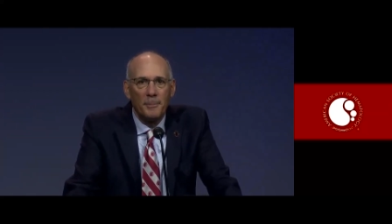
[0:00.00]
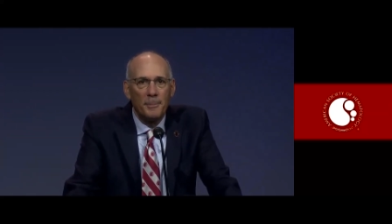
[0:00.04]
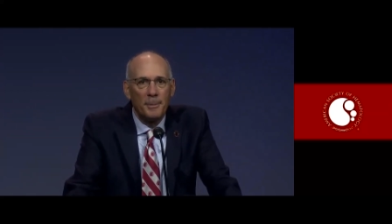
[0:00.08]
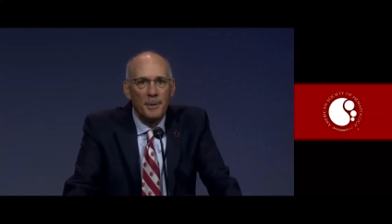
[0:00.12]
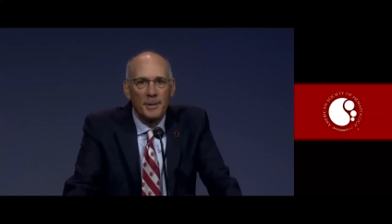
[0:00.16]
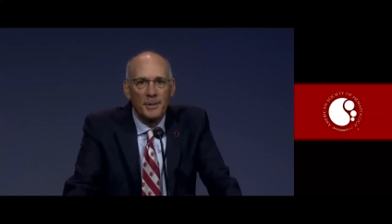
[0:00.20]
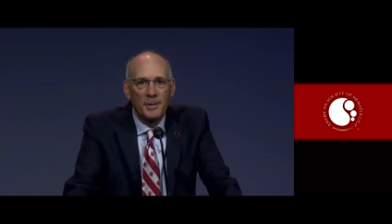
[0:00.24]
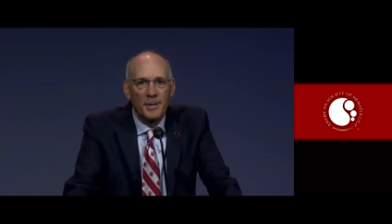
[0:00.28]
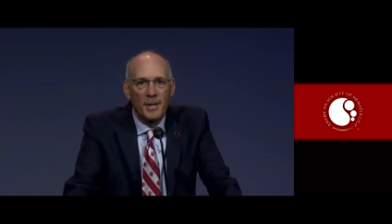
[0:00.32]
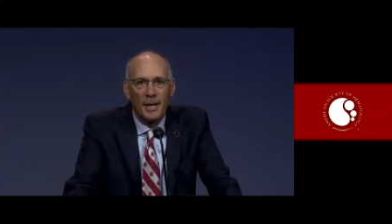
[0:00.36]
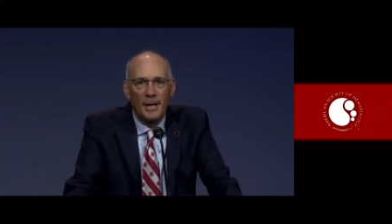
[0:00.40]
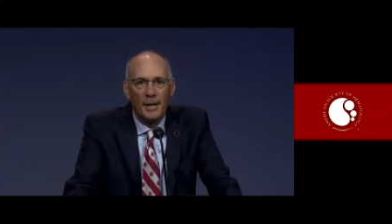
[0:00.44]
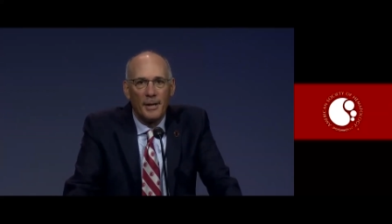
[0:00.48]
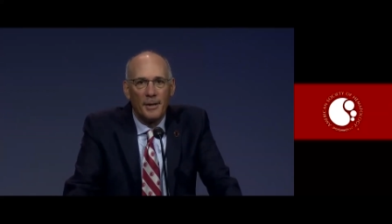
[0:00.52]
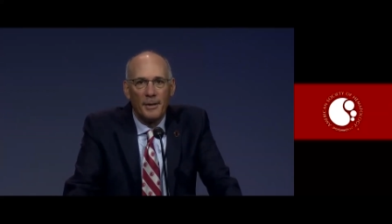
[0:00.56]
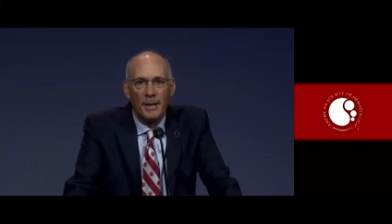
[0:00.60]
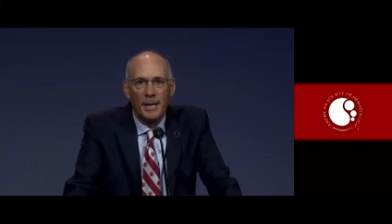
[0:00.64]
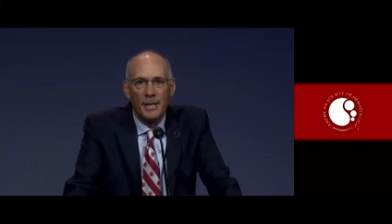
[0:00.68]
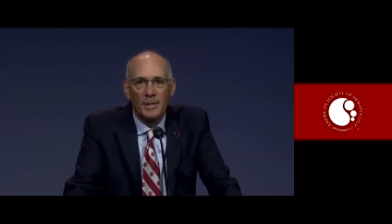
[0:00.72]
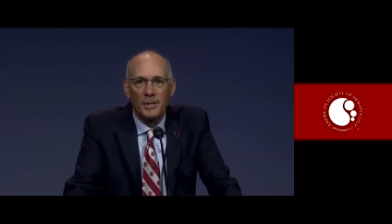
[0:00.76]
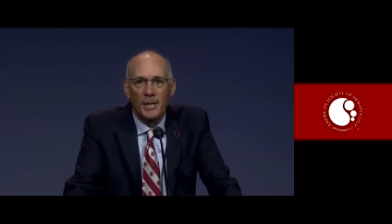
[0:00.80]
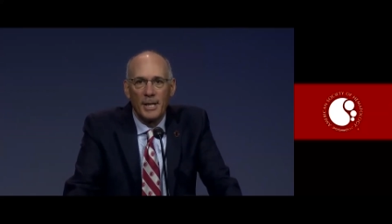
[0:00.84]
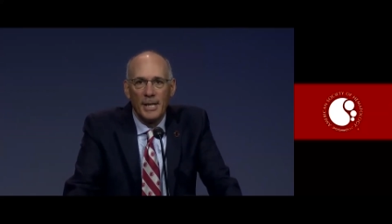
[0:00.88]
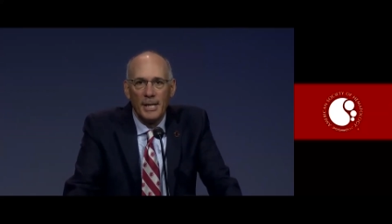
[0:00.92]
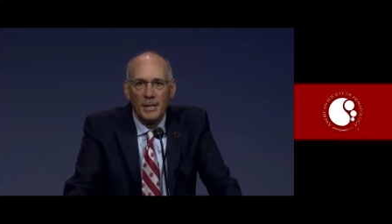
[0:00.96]
Bussel
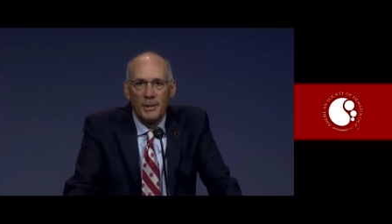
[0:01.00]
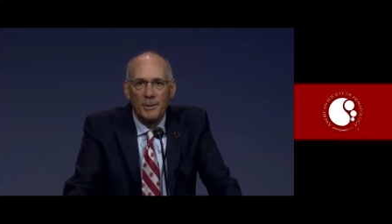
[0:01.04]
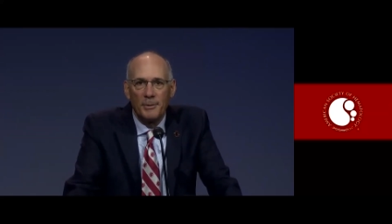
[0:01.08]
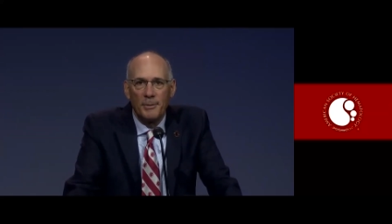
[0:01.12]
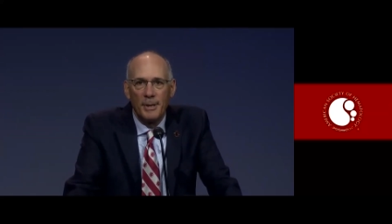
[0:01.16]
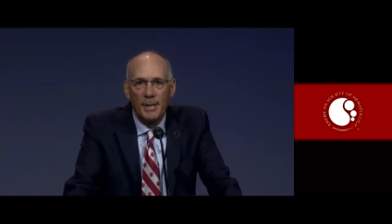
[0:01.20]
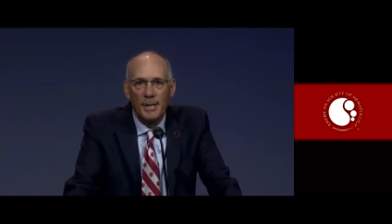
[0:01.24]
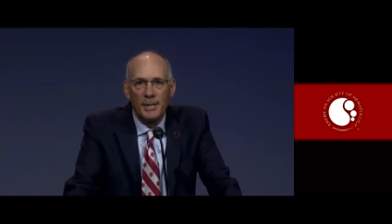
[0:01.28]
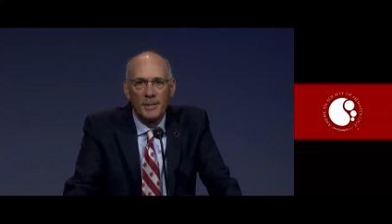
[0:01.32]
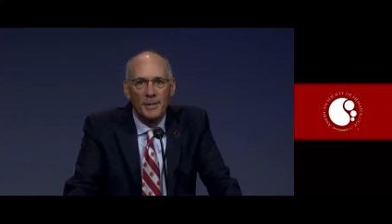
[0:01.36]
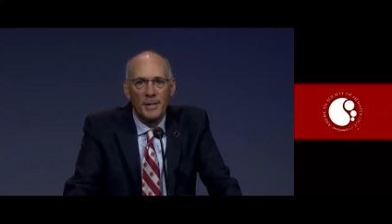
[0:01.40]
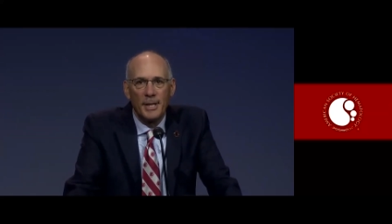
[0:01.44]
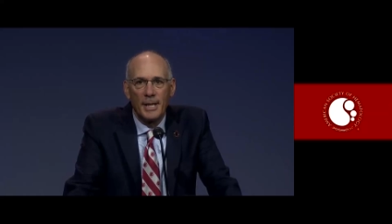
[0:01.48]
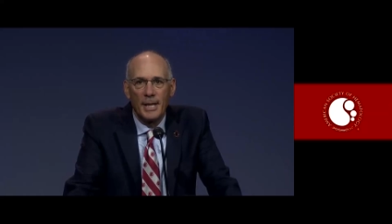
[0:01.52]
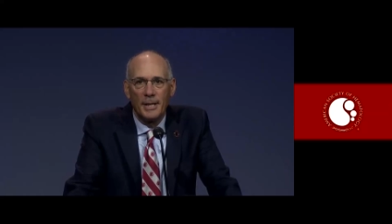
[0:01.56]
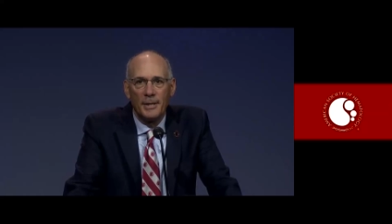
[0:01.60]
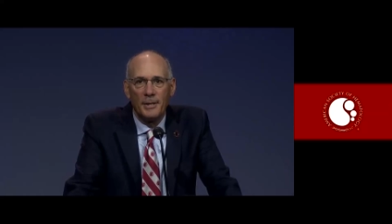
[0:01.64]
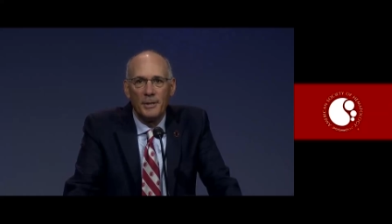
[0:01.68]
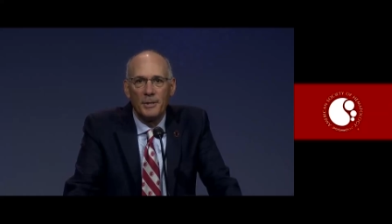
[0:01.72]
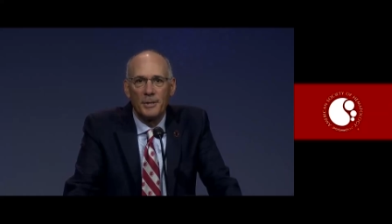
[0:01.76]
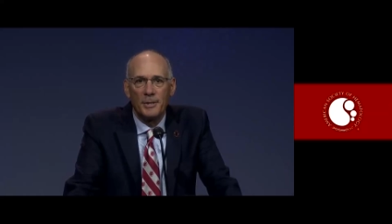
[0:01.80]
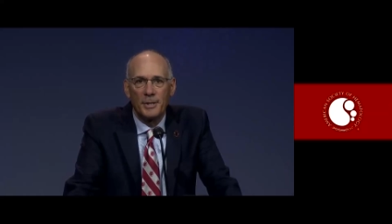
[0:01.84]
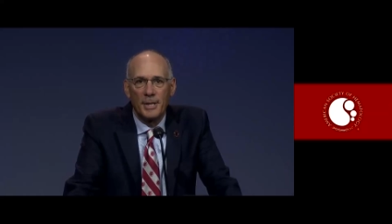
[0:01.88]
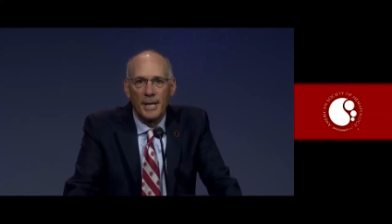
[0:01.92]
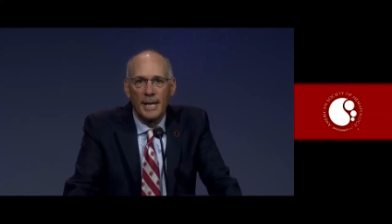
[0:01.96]
has increased the
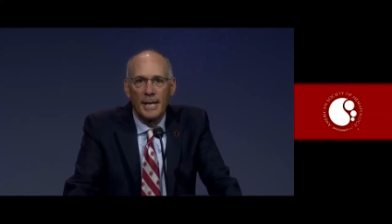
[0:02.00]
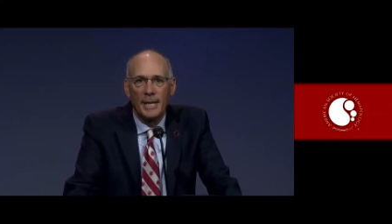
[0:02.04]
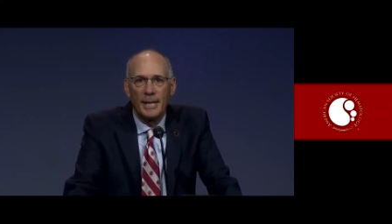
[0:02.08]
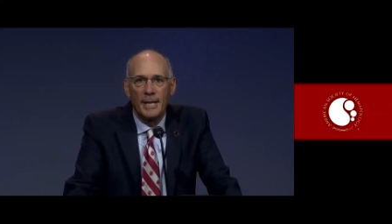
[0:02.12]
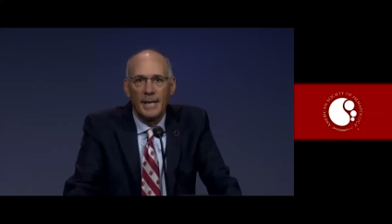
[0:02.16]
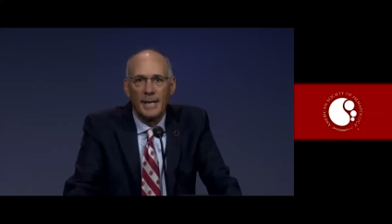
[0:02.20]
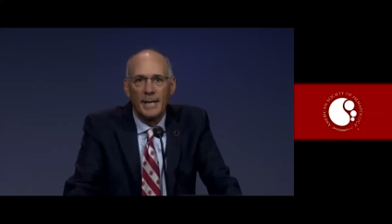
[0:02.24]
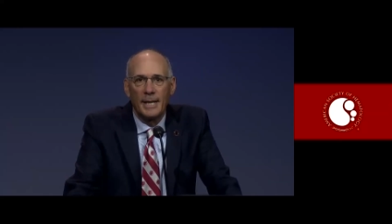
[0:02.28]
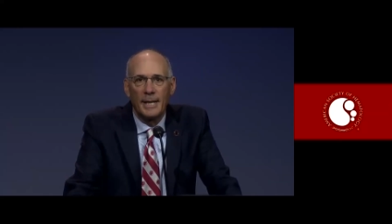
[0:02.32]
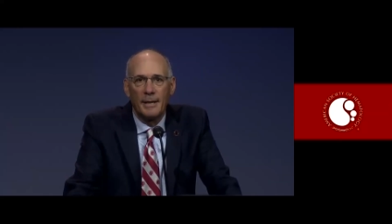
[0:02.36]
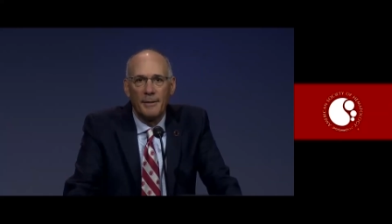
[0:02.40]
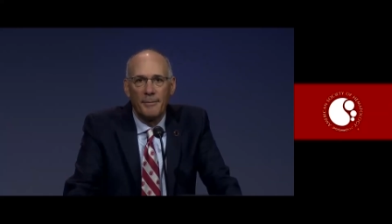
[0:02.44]
understanding